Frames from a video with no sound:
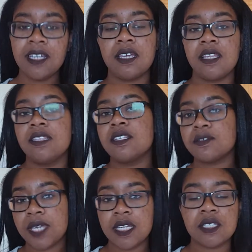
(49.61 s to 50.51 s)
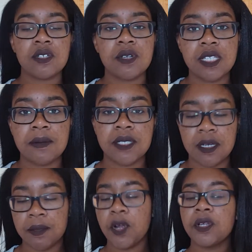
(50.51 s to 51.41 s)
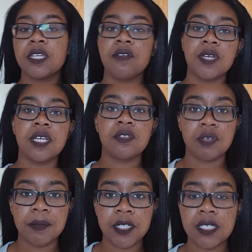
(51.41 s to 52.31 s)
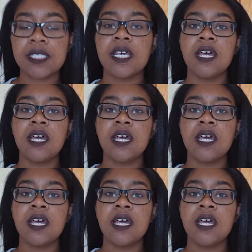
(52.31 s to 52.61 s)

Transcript: and this weekend is no exception. I'm currently reading 3 books.